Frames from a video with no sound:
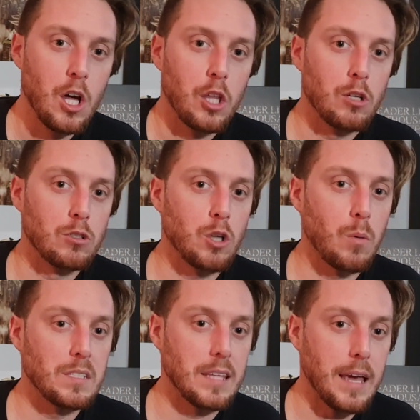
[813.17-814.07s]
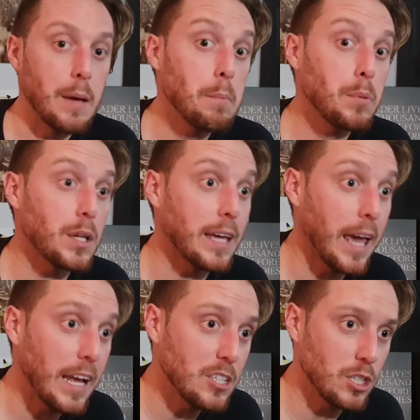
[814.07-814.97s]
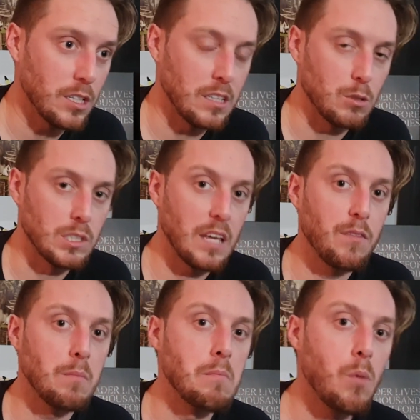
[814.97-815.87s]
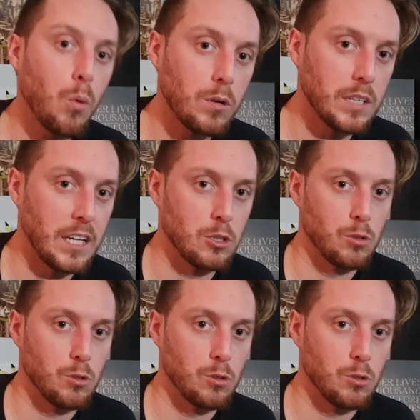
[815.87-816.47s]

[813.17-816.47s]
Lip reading: there's always the implication that there's even more danger.